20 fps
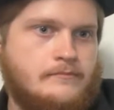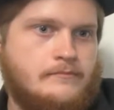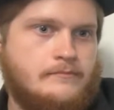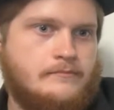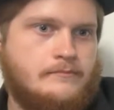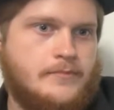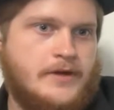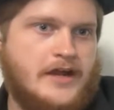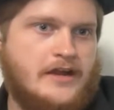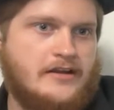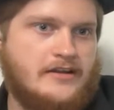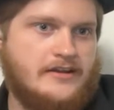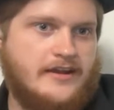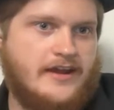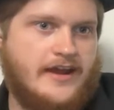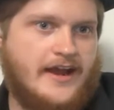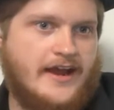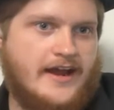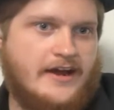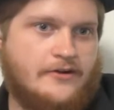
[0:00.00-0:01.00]
Poly
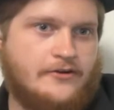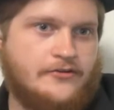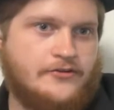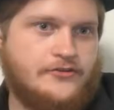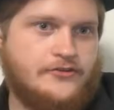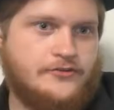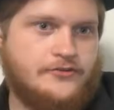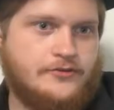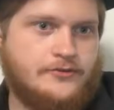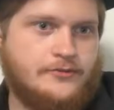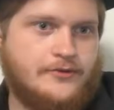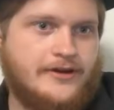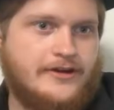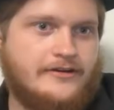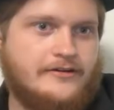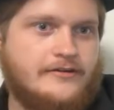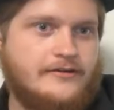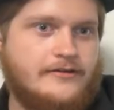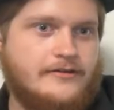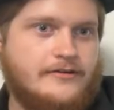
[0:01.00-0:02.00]
house
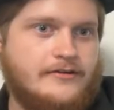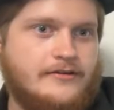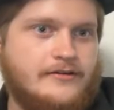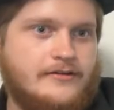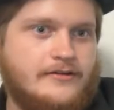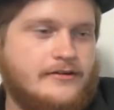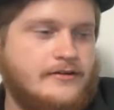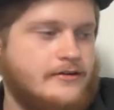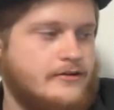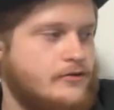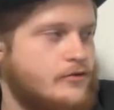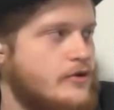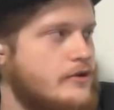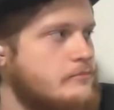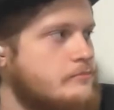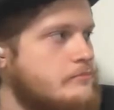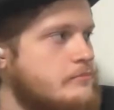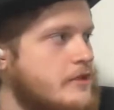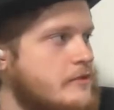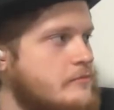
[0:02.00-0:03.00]
when? Quit
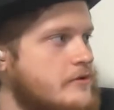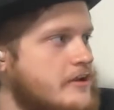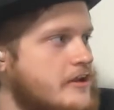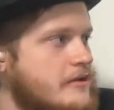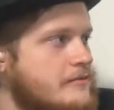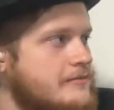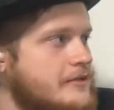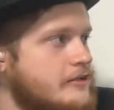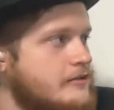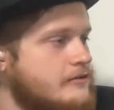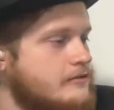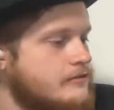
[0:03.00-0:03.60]
beeping at me.